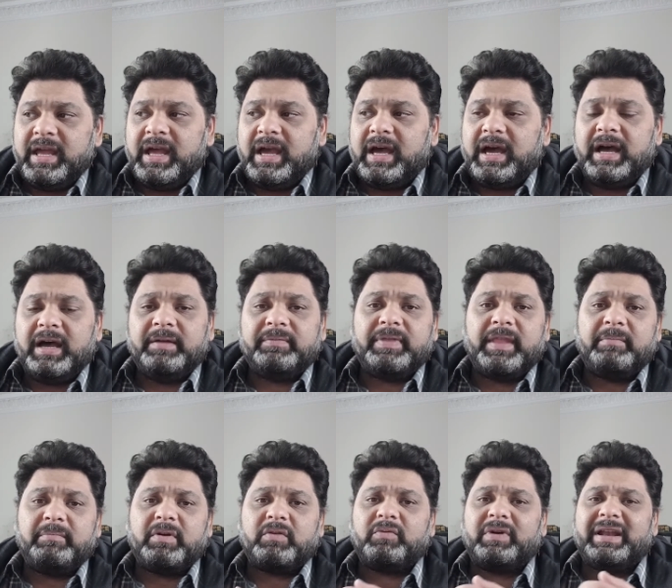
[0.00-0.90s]

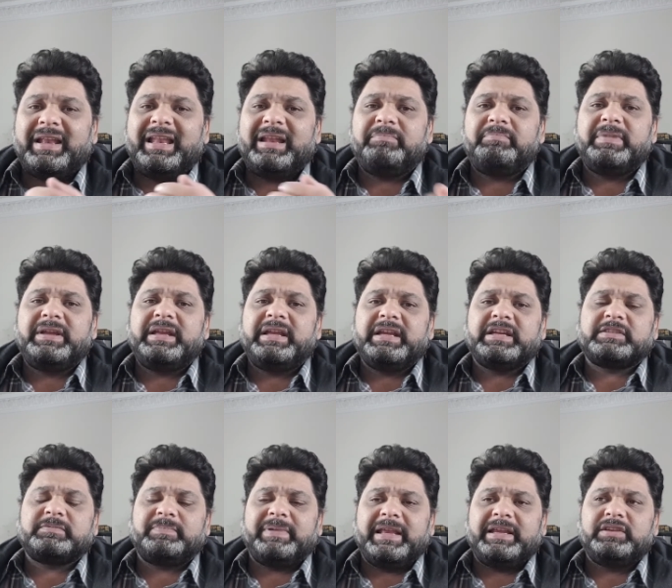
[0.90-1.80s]
Number one, let me
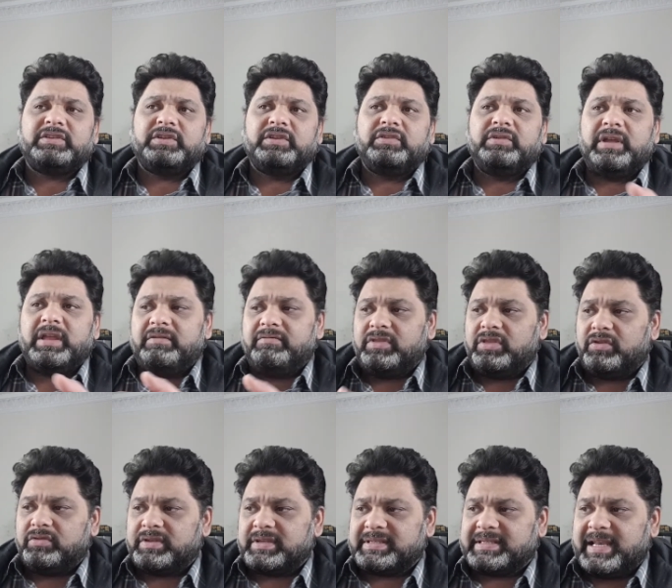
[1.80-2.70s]
explain to you, even
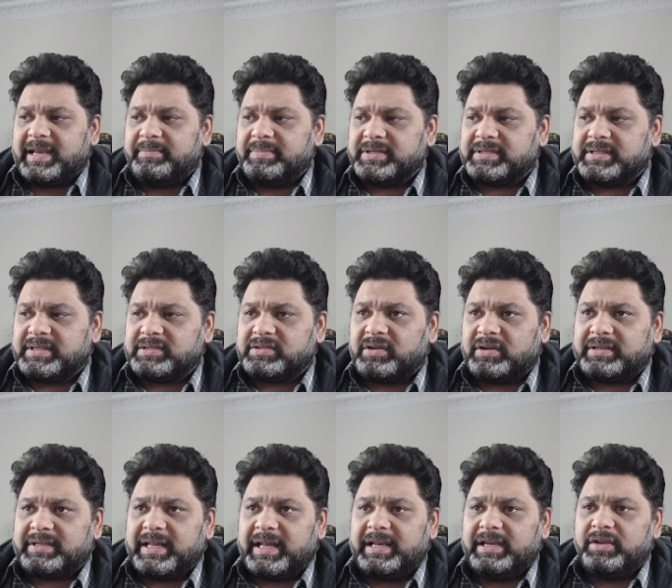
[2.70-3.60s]
though the syllabus does
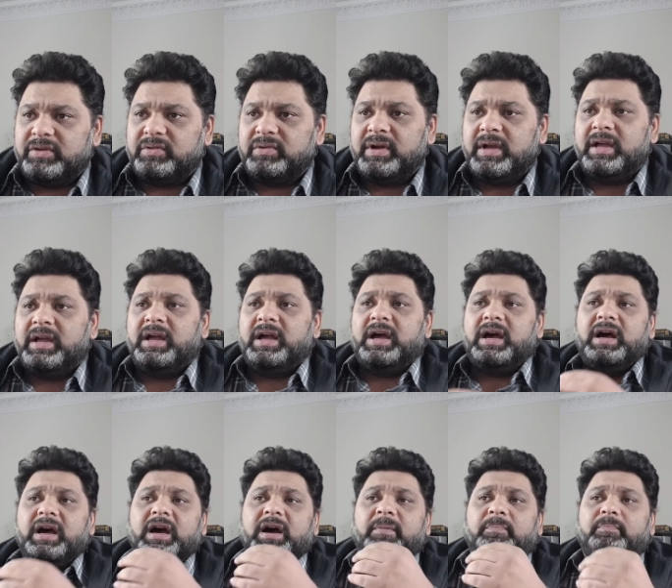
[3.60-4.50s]
not tell you,
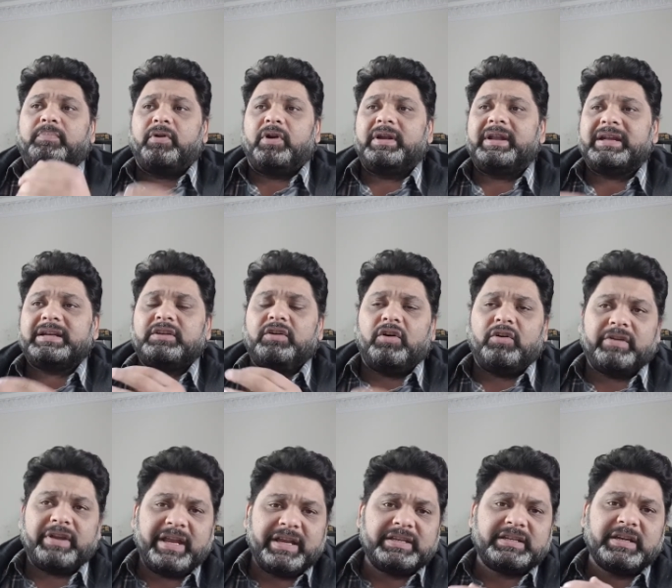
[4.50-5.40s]

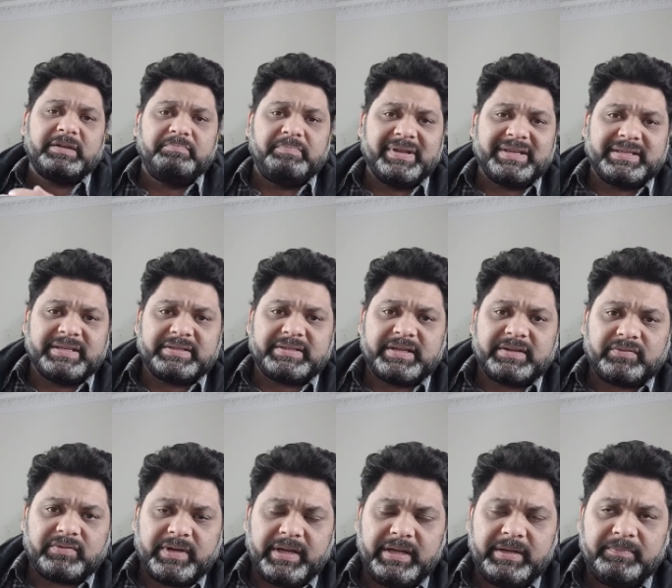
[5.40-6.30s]
product-oriented businesses,
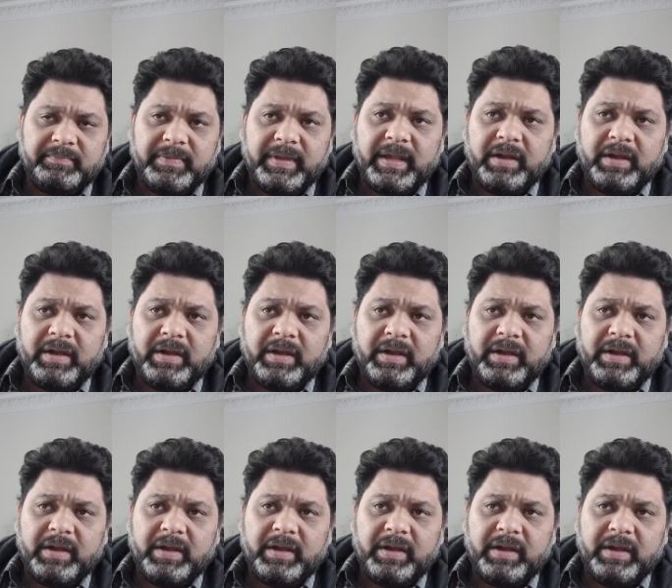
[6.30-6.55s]
right?